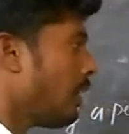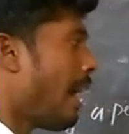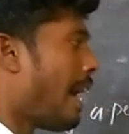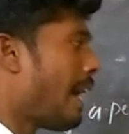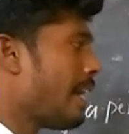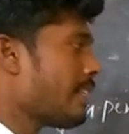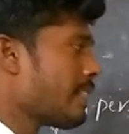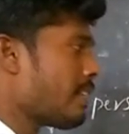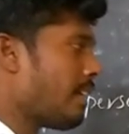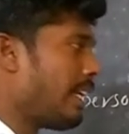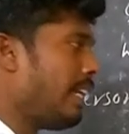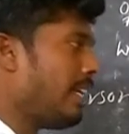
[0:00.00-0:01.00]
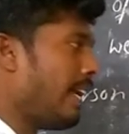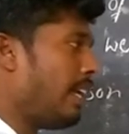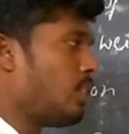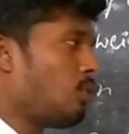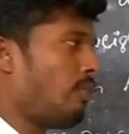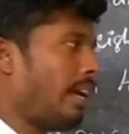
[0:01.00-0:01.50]
has 10
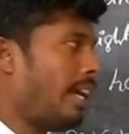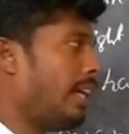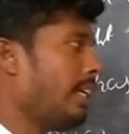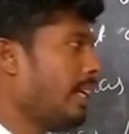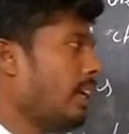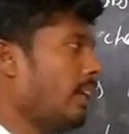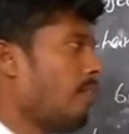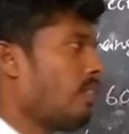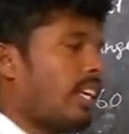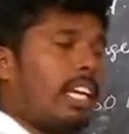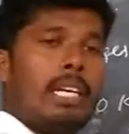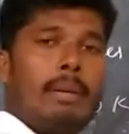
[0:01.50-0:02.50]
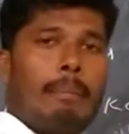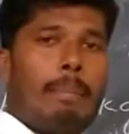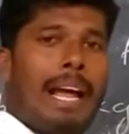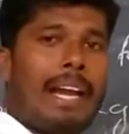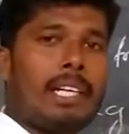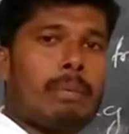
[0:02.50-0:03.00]
kg weight in
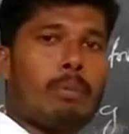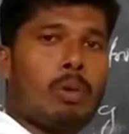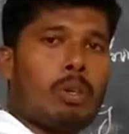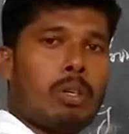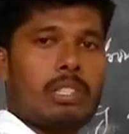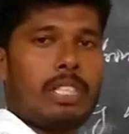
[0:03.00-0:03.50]
planet moon.